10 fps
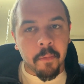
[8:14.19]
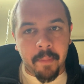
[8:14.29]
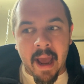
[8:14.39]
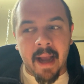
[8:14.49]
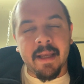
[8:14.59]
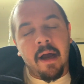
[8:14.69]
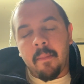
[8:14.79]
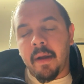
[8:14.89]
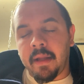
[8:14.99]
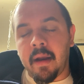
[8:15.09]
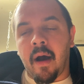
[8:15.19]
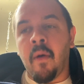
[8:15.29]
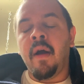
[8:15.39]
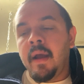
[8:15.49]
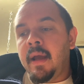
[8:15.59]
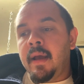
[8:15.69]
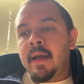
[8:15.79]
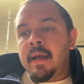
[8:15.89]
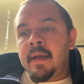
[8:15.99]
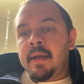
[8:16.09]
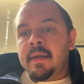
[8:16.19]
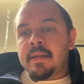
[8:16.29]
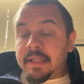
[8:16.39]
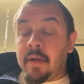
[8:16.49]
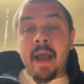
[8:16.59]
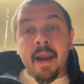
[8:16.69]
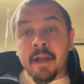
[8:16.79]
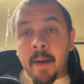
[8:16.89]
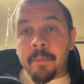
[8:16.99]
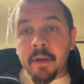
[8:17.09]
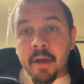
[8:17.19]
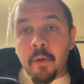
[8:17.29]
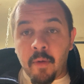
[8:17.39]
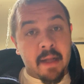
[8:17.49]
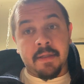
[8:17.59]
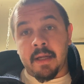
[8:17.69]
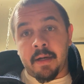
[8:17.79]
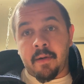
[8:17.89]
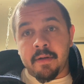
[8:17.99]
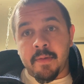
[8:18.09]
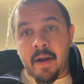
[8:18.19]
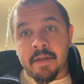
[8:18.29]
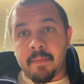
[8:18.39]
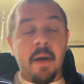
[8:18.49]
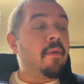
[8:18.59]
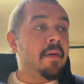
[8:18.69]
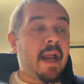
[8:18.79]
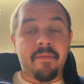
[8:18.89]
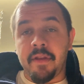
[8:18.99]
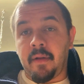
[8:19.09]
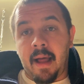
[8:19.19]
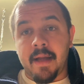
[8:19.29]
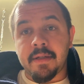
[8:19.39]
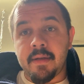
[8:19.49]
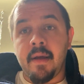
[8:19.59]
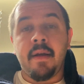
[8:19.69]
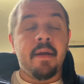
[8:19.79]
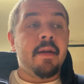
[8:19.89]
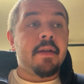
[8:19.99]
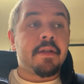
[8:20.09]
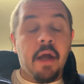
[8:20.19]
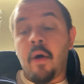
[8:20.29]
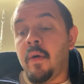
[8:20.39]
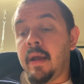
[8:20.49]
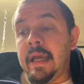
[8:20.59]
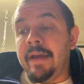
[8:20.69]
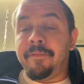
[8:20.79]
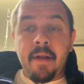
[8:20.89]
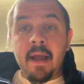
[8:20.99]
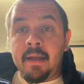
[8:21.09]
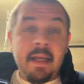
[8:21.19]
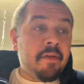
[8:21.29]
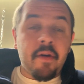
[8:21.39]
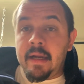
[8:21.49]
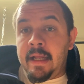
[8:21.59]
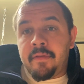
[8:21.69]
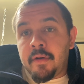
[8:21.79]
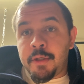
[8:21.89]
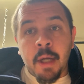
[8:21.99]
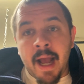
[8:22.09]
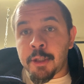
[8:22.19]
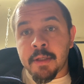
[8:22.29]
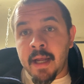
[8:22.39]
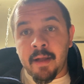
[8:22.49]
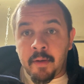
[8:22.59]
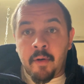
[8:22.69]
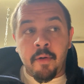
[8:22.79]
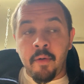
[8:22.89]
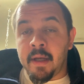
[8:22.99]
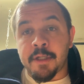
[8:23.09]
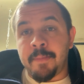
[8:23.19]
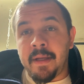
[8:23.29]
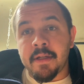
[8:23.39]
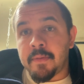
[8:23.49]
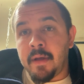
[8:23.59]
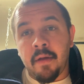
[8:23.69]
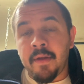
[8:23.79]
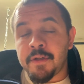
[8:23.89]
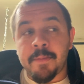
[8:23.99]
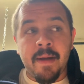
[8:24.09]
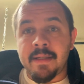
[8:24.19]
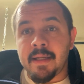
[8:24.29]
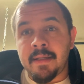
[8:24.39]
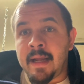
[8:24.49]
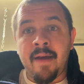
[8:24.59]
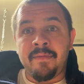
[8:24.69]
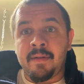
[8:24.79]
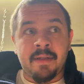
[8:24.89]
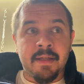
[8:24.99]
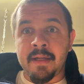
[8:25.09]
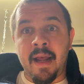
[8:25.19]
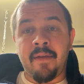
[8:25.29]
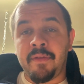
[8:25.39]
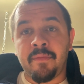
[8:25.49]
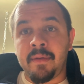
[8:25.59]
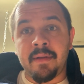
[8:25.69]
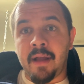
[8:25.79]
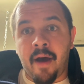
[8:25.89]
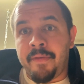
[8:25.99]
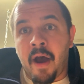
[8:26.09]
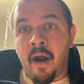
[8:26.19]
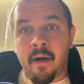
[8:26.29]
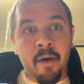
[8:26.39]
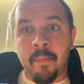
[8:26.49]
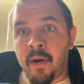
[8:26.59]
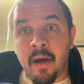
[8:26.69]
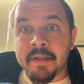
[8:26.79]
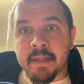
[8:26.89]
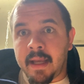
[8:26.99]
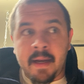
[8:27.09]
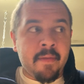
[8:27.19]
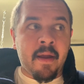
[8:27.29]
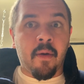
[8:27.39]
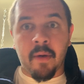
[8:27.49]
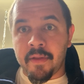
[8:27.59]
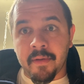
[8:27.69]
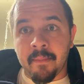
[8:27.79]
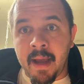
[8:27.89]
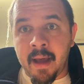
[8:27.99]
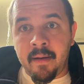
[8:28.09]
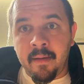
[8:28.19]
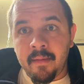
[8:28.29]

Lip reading: Pacquiao, but, still got a couple of good wins under his resume, nevertheless. So if either Josh Taylor or Ugas, because we all know Spence doesn't have the harder balls to get in there with him, man.